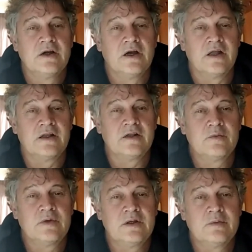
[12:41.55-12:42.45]
And
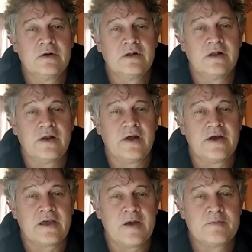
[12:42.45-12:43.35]
then we were
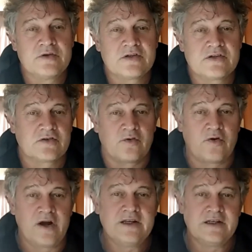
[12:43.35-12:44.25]
lying ambushes
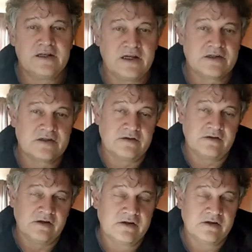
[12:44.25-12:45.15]
right next to
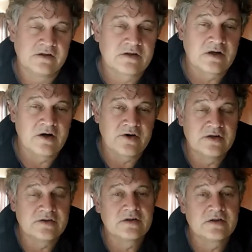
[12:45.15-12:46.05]
the Tarat.